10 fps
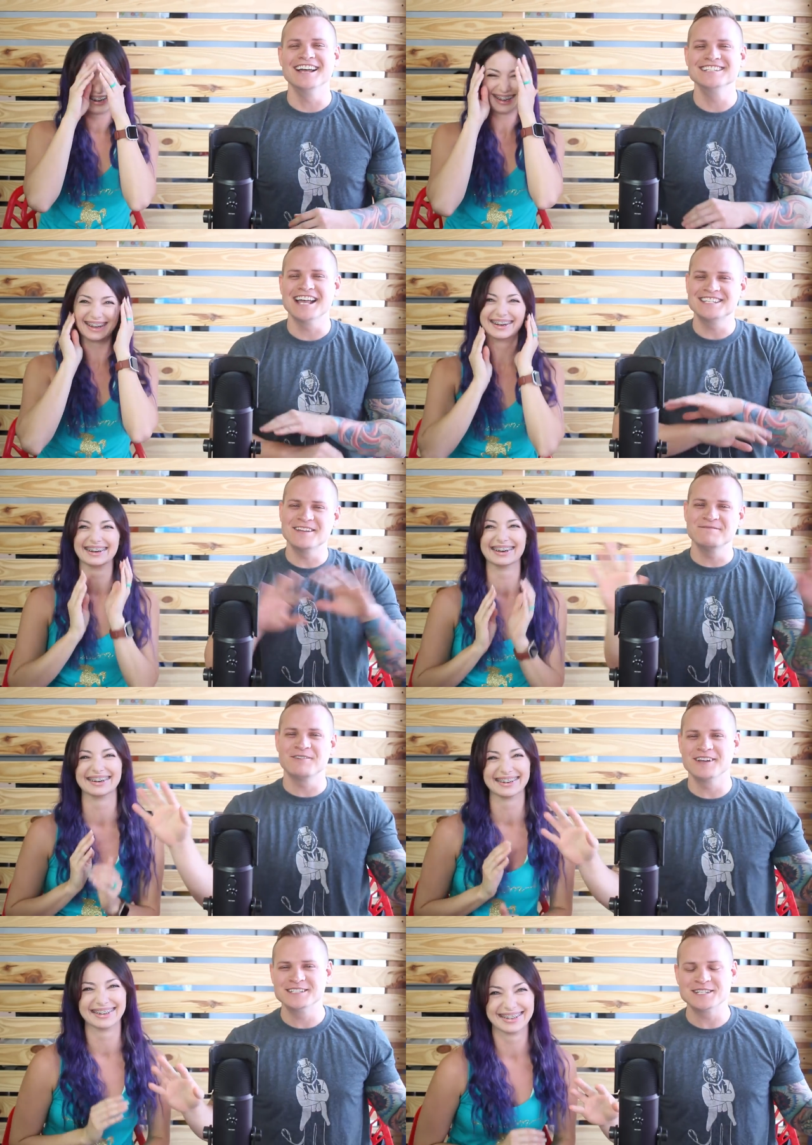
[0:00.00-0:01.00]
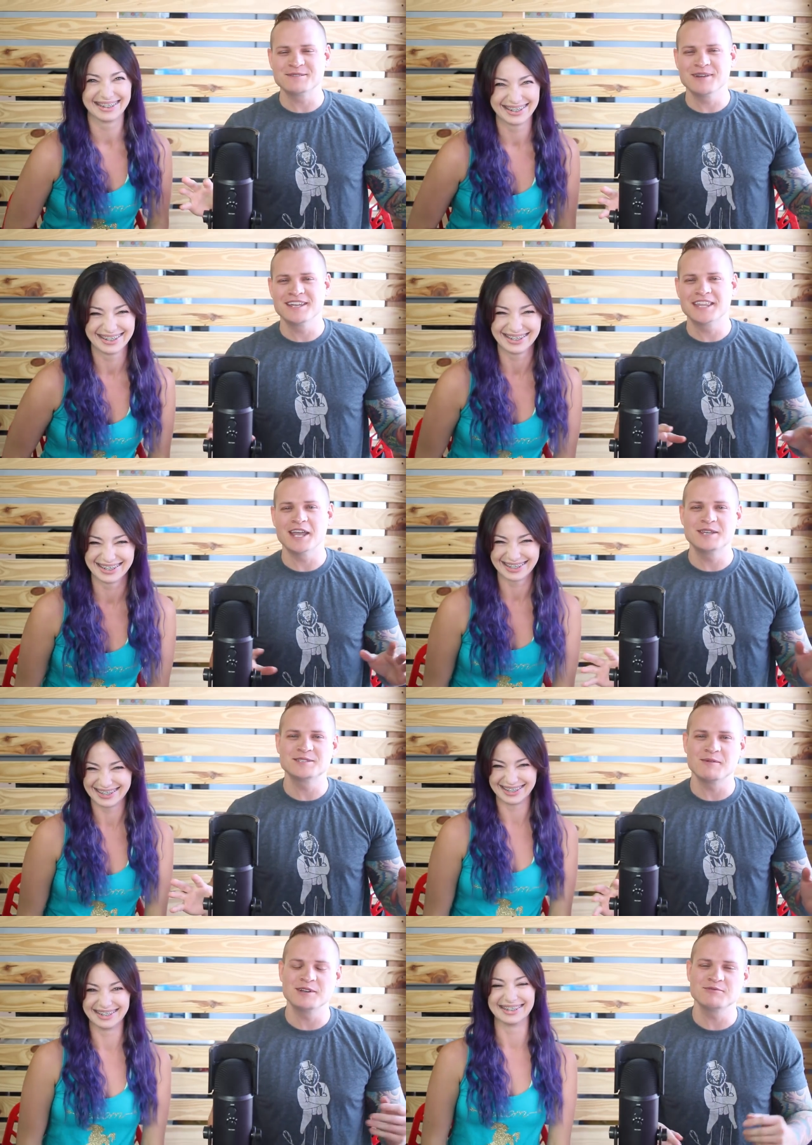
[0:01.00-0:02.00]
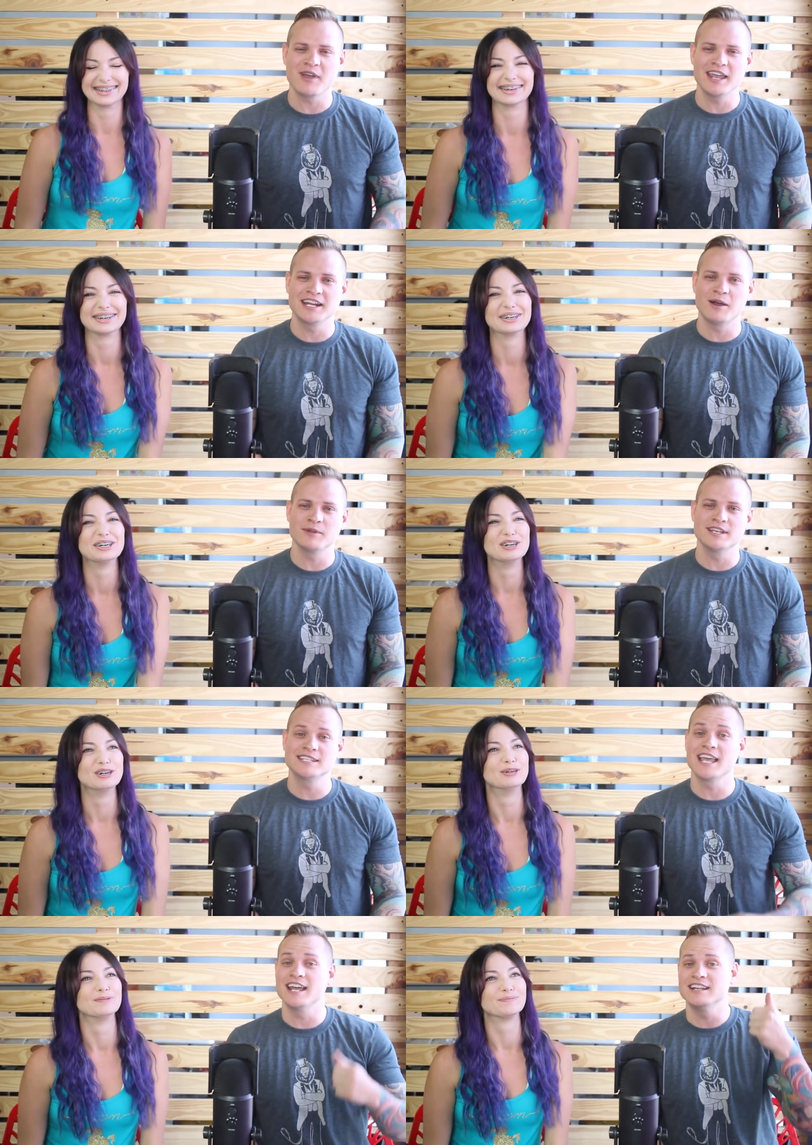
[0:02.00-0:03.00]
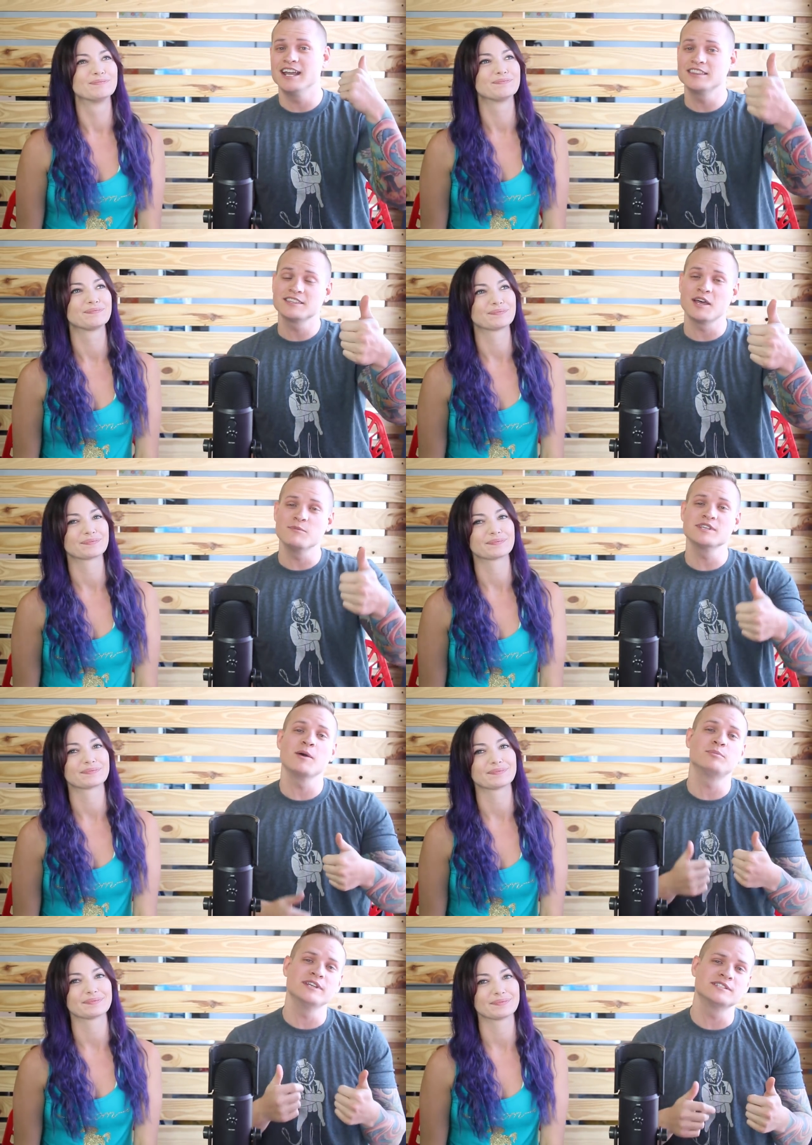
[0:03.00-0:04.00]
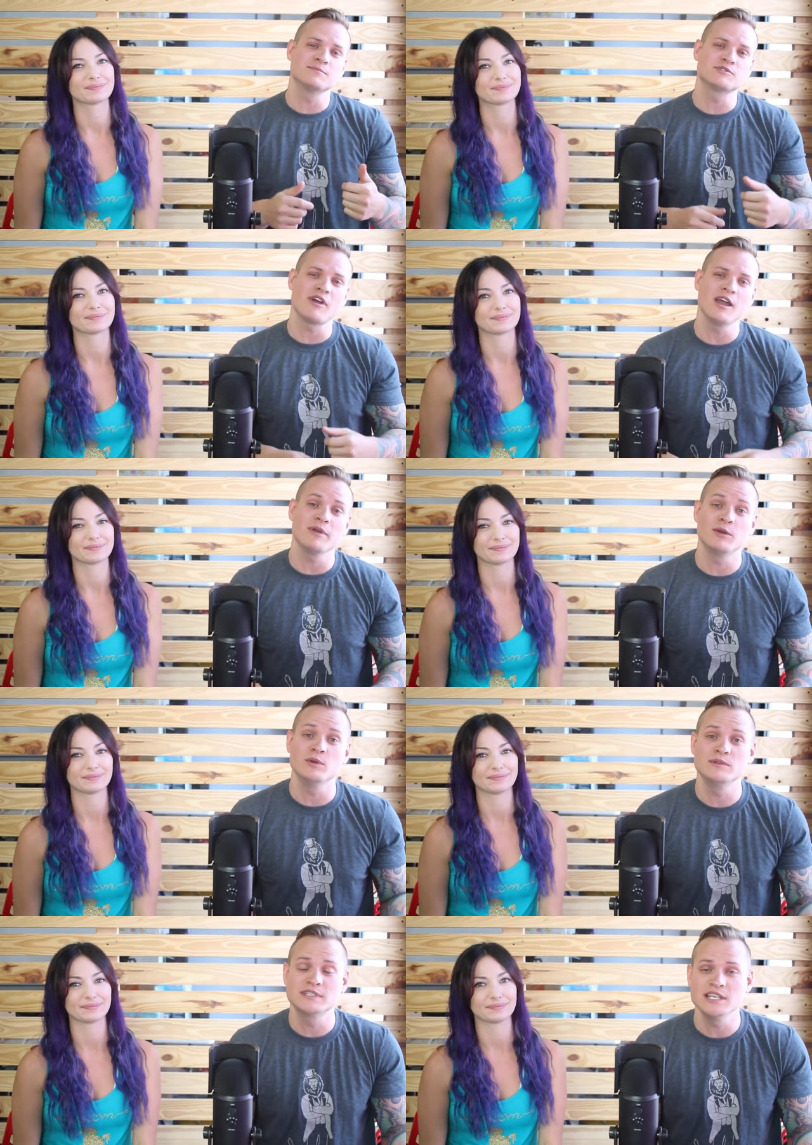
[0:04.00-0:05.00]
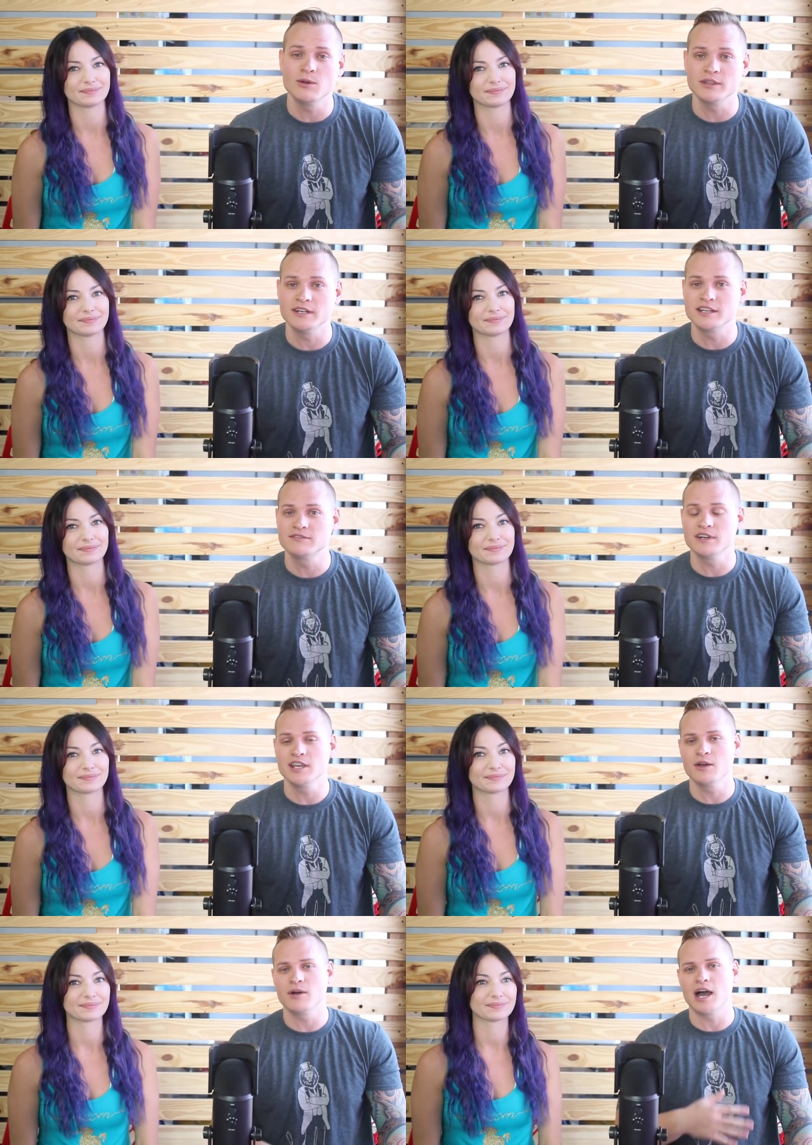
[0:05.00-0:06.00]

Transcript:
Speaker 1: guys, that's it for us this week. Thank you so much for hanging out with us again. Hit the thumbs up, please subscribe, and we will see you on the next video.